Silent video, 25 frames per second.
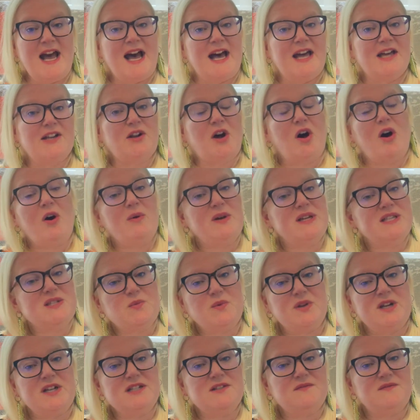I'd always
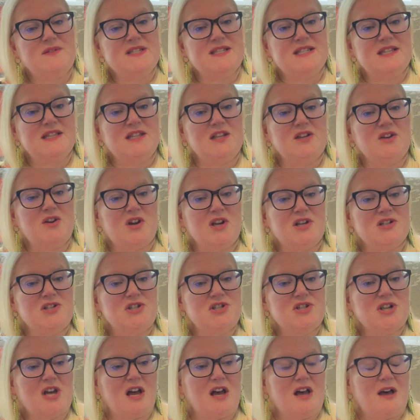wanted to visit the yarn
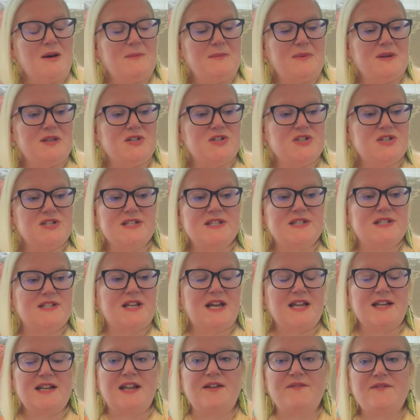shop, but
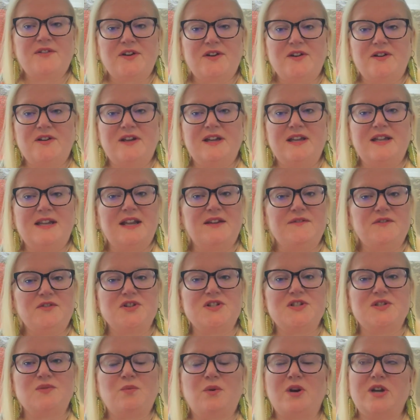it never
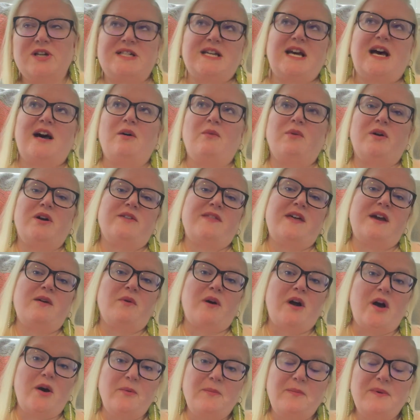just worked out where they
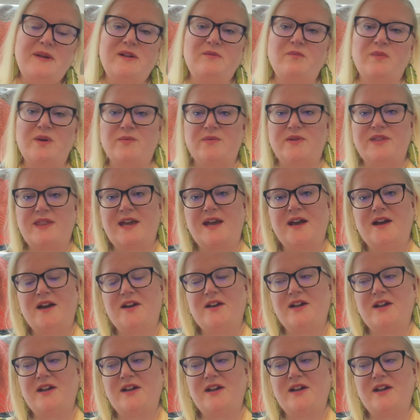were open and we were there.